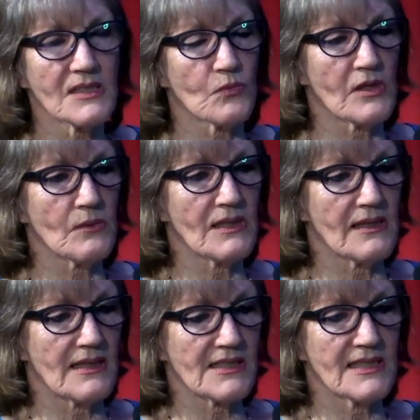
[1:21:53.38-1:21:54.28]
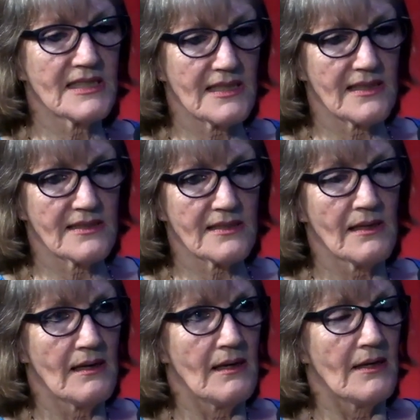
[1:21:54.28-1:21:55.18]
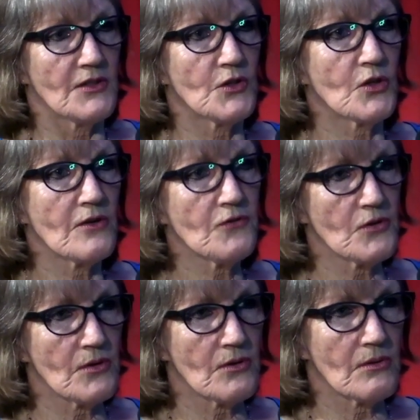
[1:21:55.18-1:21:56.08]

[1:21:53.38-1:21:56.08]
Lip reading: that's why when it actually says you go through